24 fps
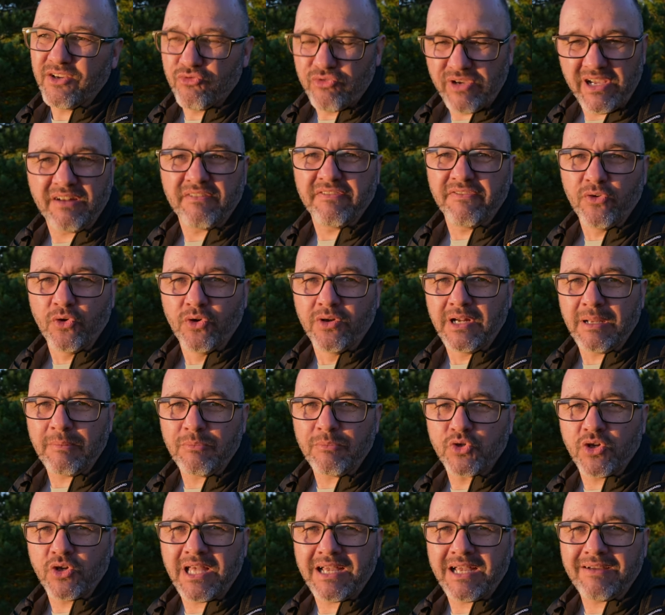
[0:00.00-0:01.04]
Great fun. I'm
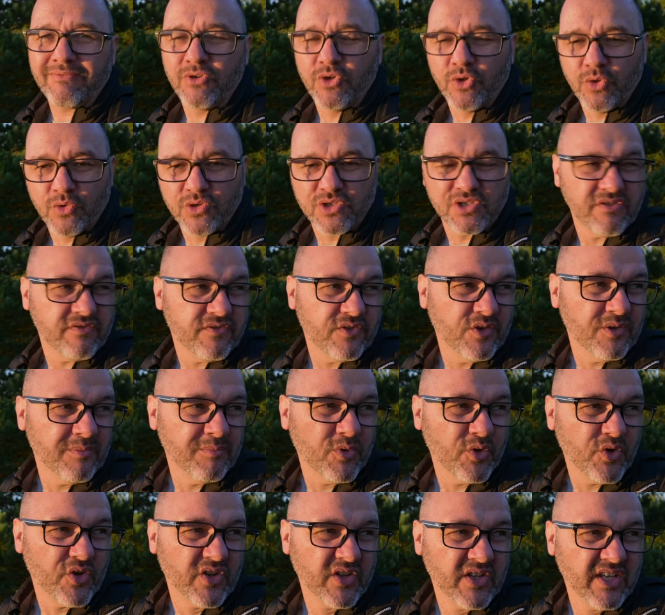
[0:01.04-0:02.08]
sure they're having loads of fun,
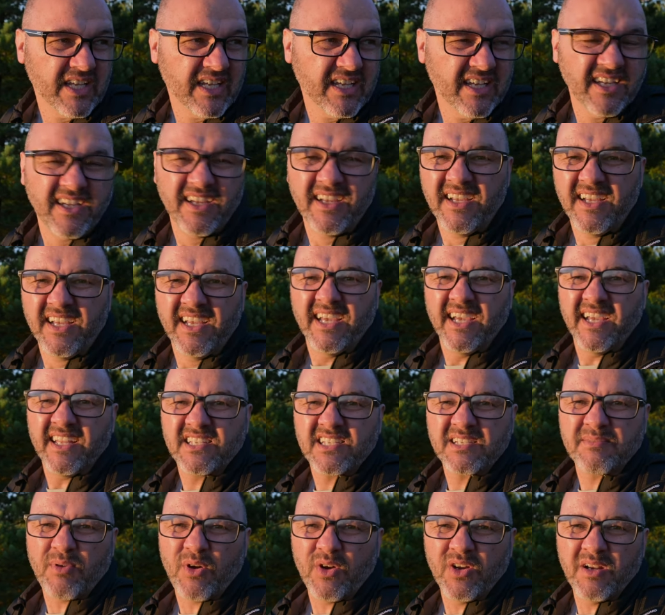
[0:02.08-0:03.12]
but it's
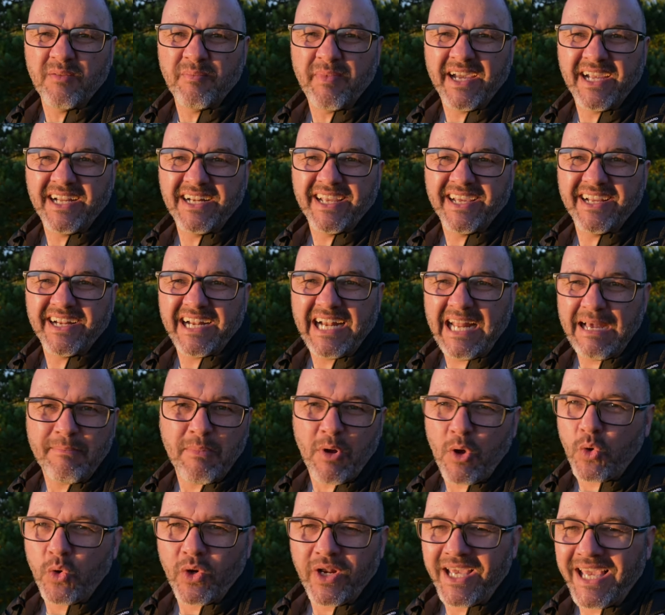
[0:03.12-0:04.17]
spoiling my night and I'm
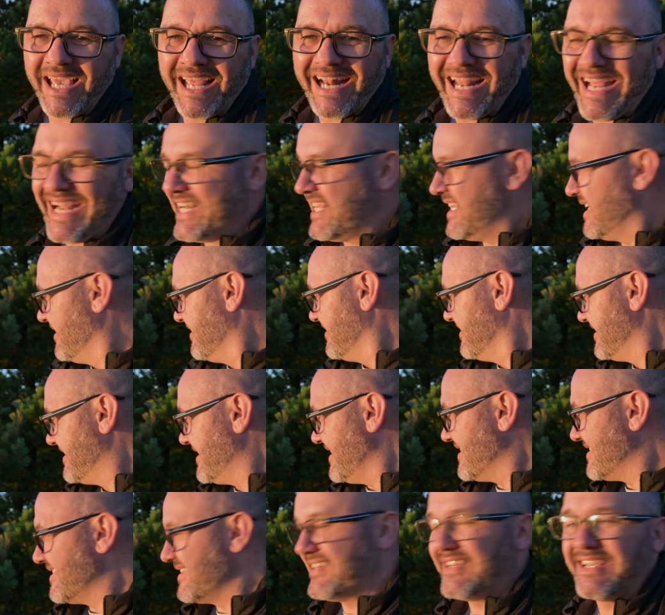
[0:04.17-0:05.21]
not going to get any
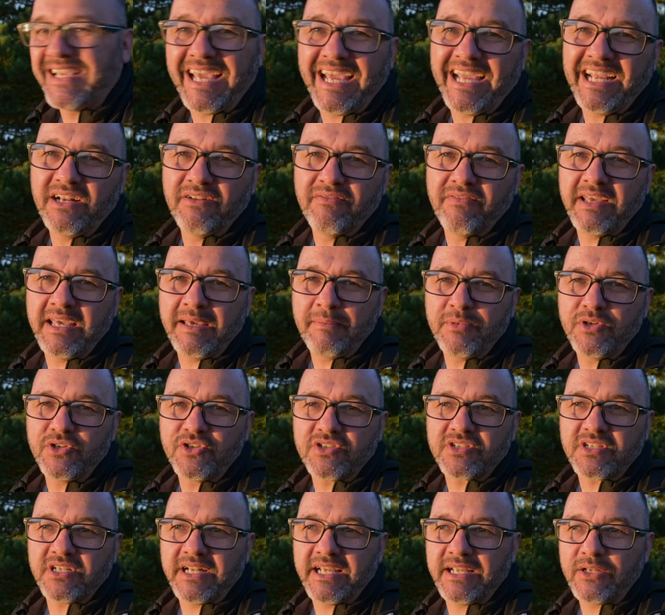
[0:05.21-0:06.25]
decent kind of images
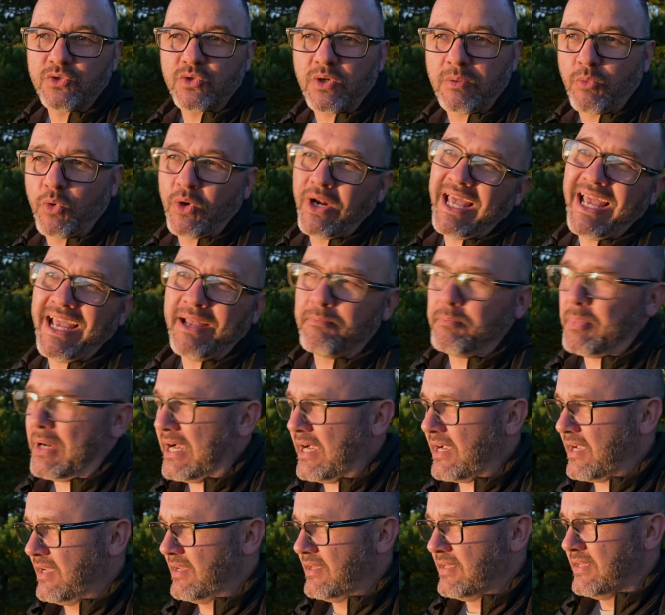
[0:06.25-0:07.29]
tonight. So I'm going to head
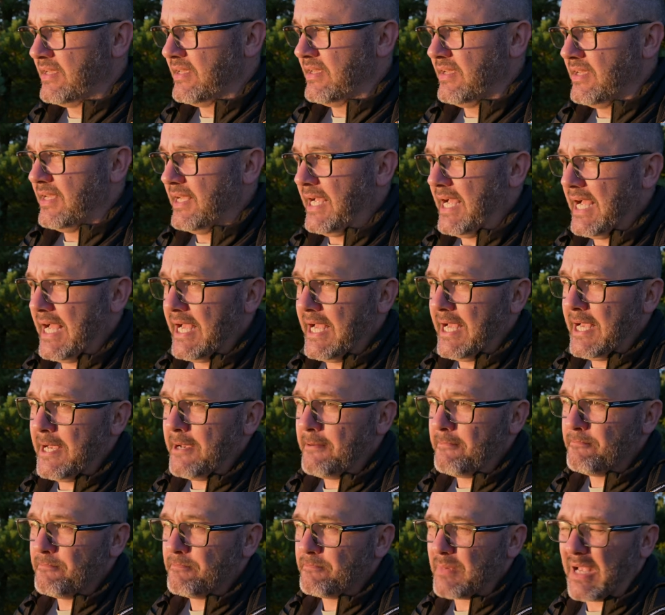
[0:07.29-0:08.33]
back.
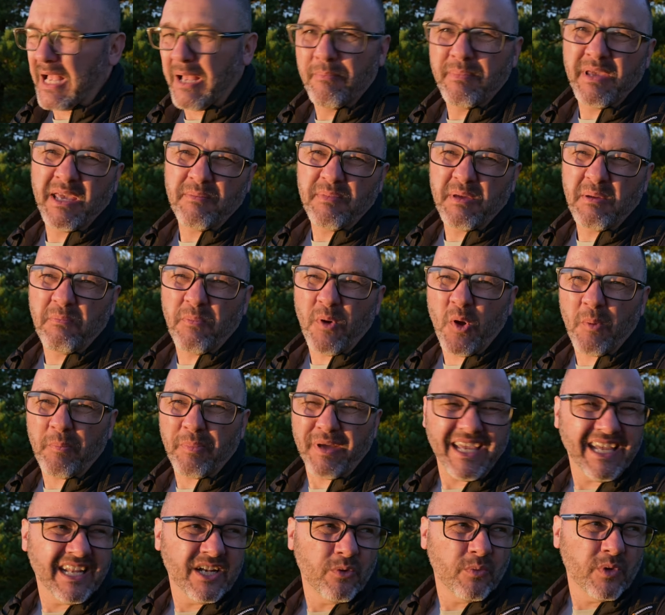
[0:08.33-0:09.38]
Um, I maybe pop
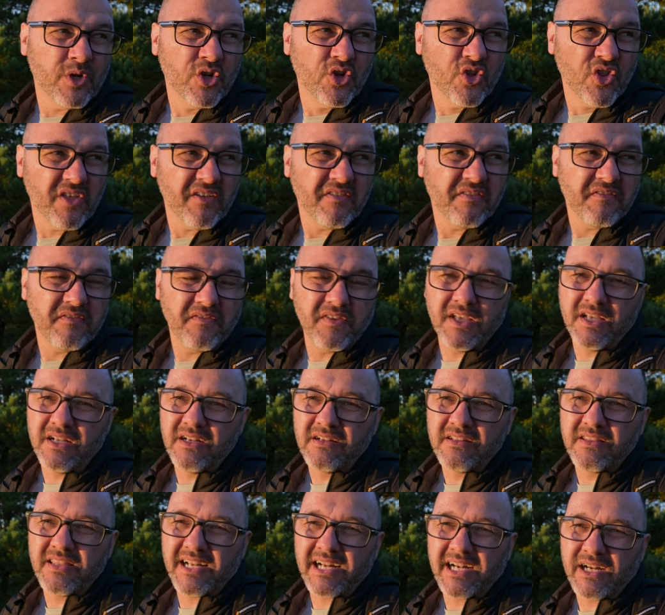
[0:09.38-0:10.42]
into another
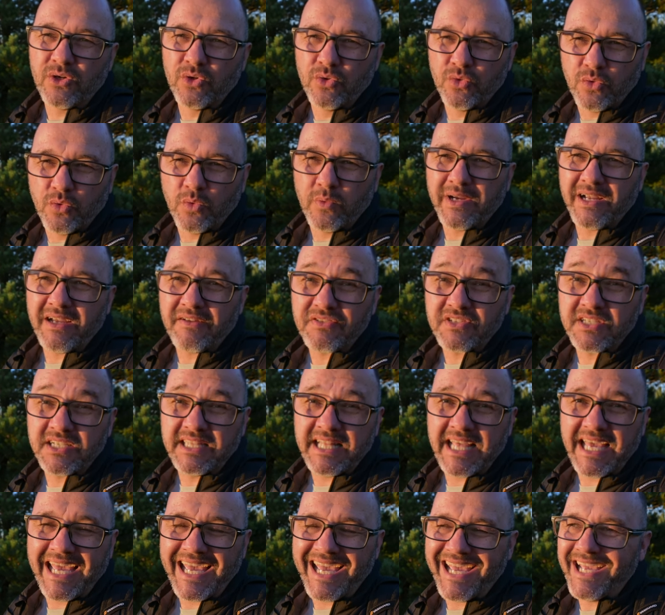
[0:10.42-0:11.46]
field that I know where I've seen
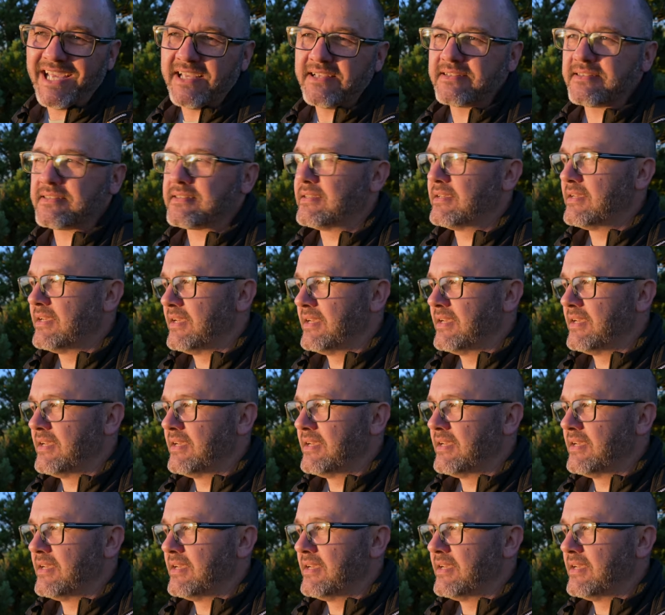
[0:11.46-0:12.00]
the hares.